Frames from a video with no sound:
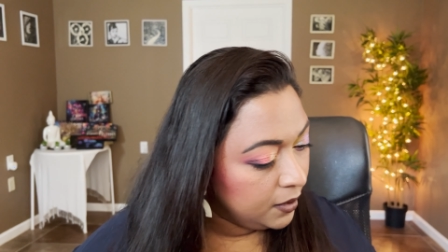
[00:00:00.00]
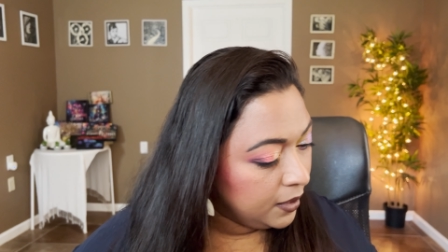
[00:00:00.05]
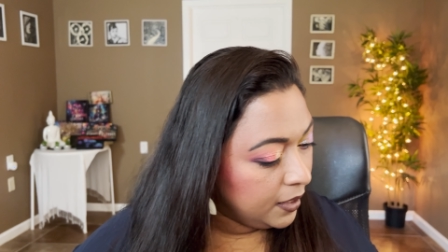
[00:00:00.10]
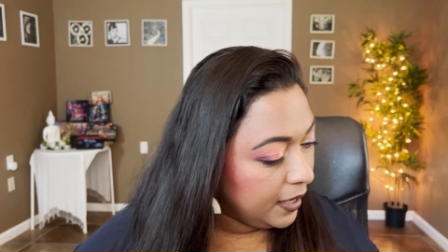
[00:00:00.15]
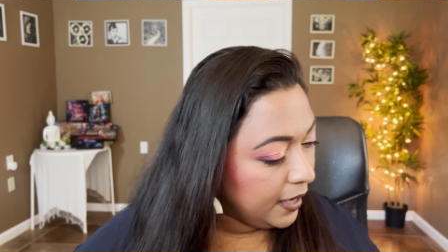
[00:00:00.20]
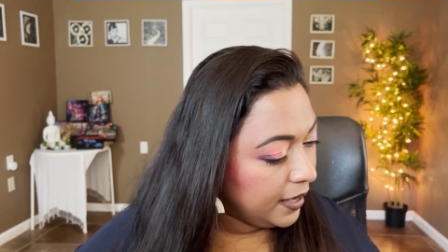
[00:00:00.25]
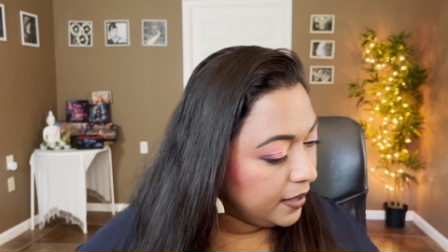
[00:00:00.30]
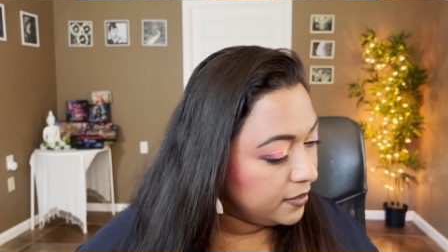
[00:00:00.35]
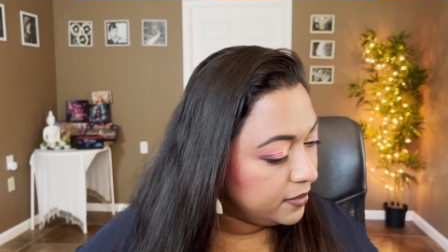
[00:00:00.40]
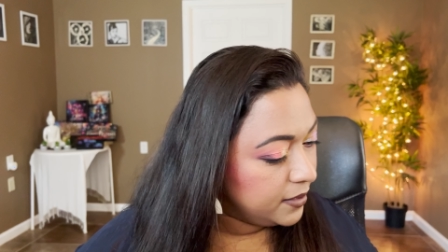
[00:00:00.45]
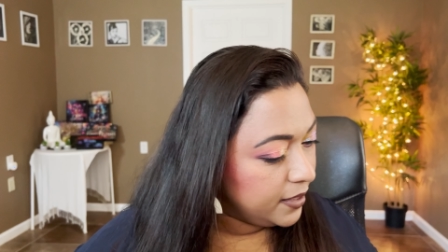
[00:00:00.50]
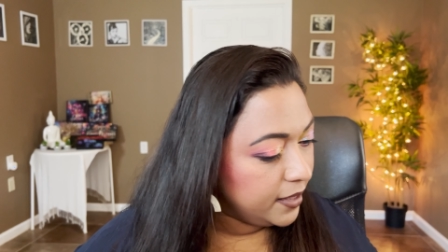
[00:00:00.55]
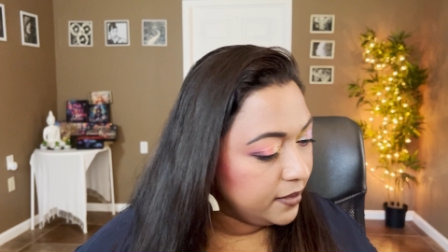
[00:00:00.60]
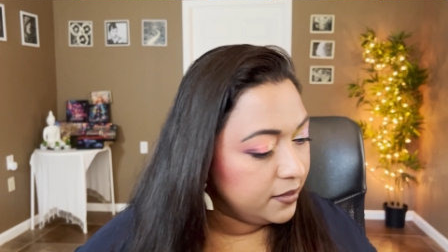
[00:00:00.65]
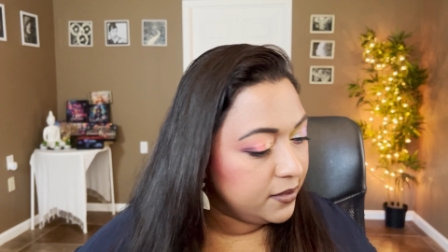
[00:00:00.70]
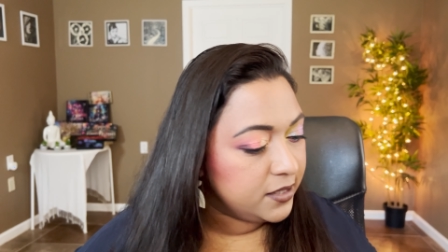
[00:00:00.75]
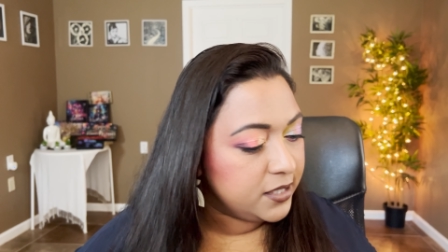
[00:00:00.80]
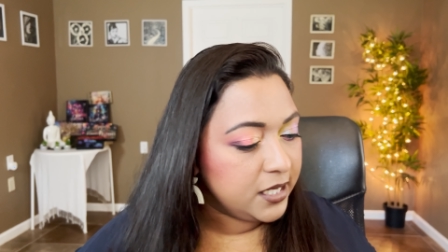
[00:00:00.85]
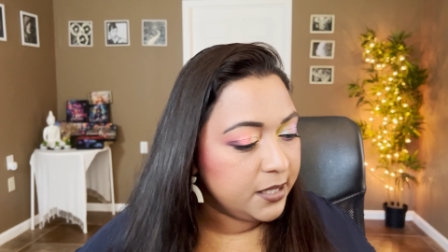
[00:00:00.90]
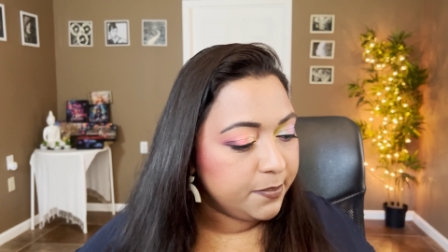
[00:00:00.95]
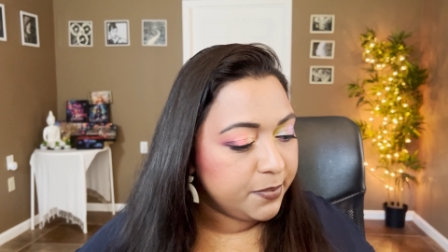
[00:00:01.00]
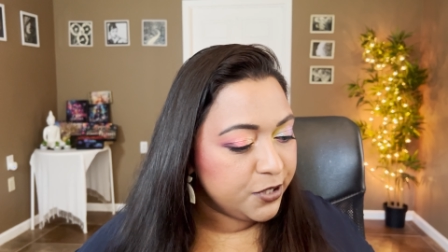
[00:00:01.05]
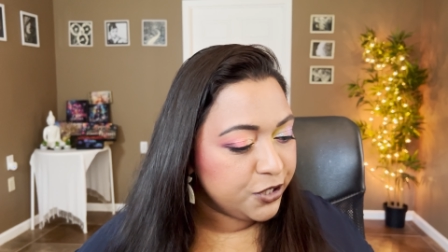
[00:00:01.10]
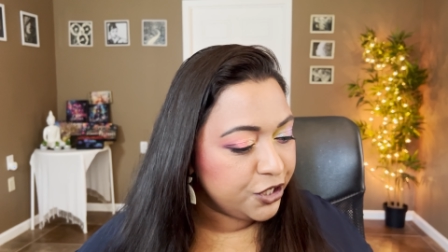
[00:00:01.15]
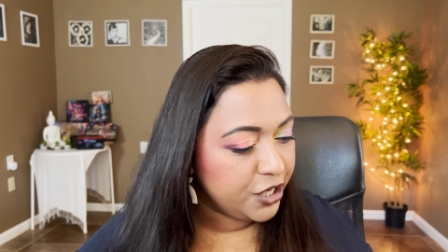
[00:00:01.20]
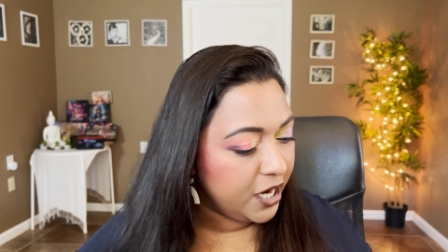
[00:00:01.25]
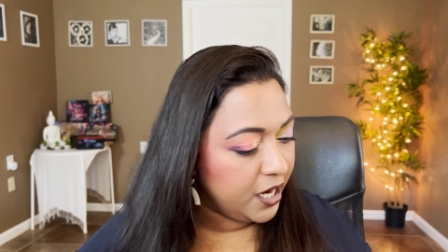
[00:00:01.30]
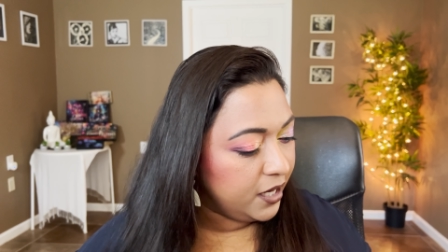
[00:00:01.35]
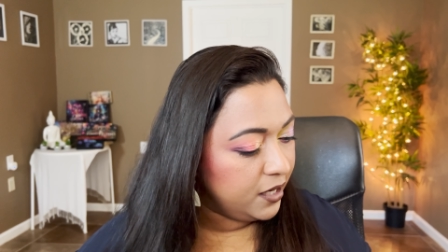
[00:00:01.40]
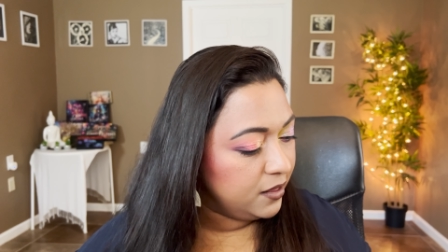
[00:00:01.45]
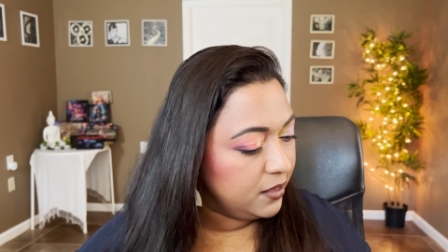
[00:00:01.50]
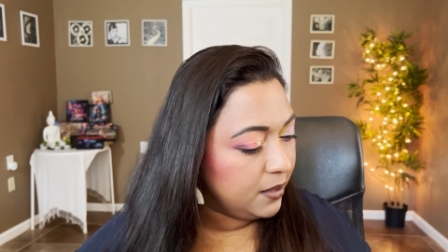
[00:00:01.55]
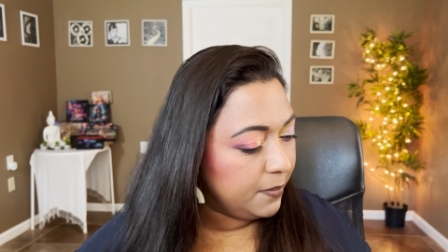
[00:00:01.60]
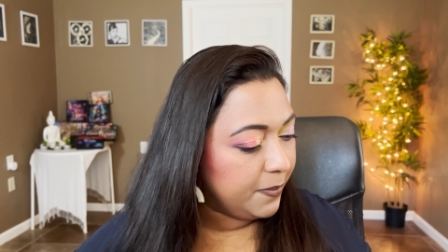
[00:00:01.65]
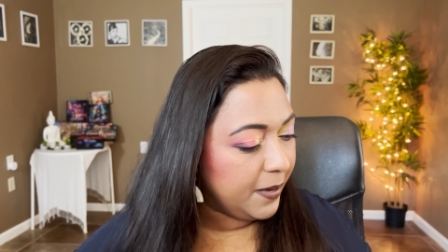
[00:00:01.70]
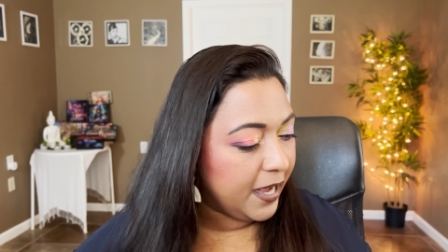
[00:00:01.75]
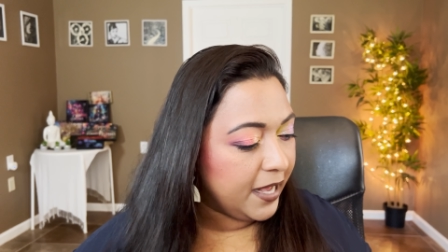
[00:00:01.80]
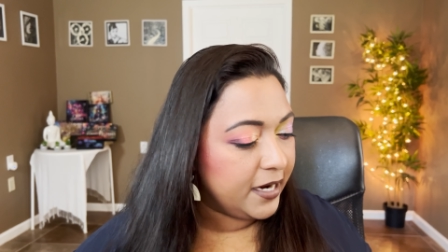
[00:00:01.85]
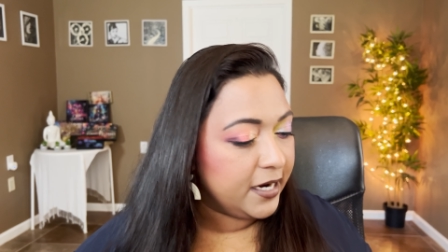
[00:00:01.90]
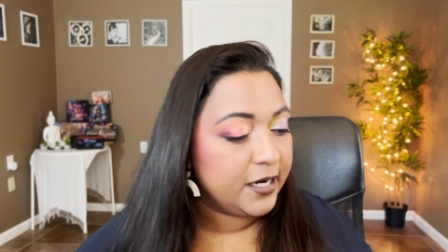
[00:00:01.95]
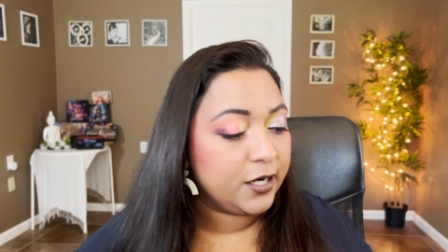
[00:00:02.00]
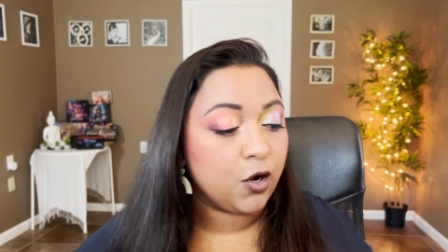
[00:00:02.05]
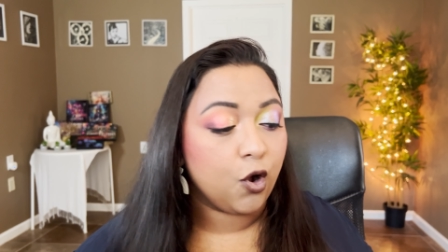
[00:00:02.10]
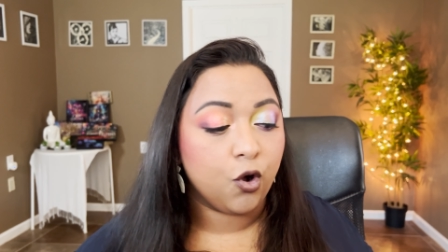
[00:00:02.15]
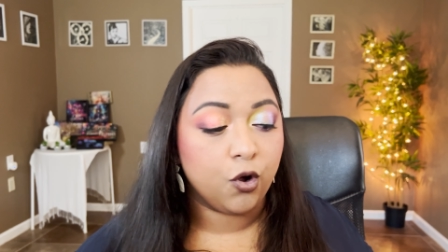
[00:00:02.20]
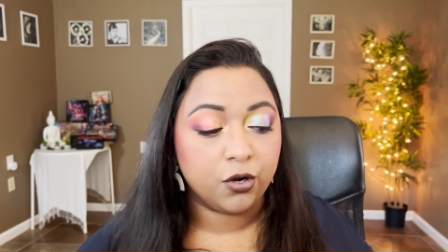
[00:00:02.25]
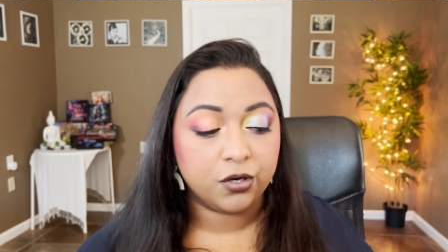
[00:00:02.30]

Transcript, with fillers: and then the deeper shade in the palette or